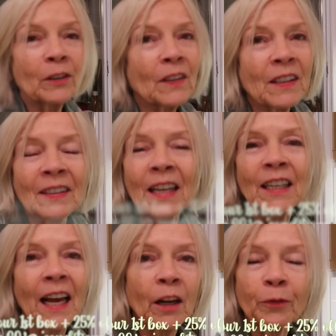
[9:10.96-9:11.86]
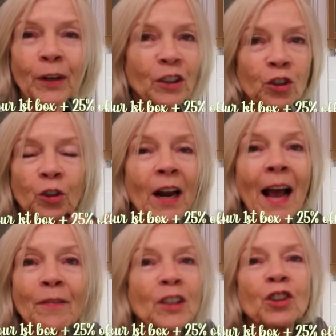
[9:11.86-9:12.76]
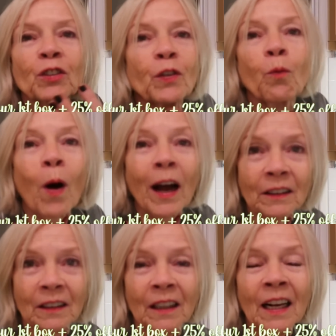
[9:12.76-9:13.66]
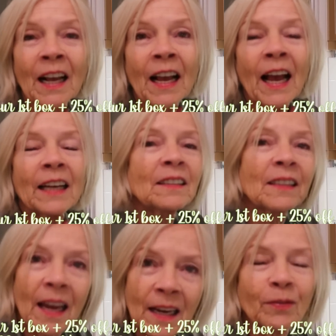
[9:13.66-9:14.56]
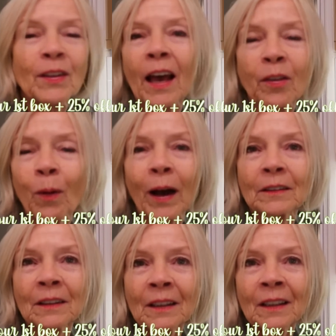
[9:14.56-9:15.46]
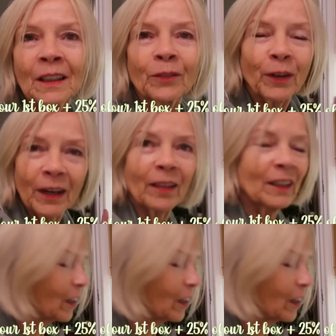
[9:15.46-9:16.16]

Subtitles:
as I said, HelloFresh, you can have it just for one and save the other one for another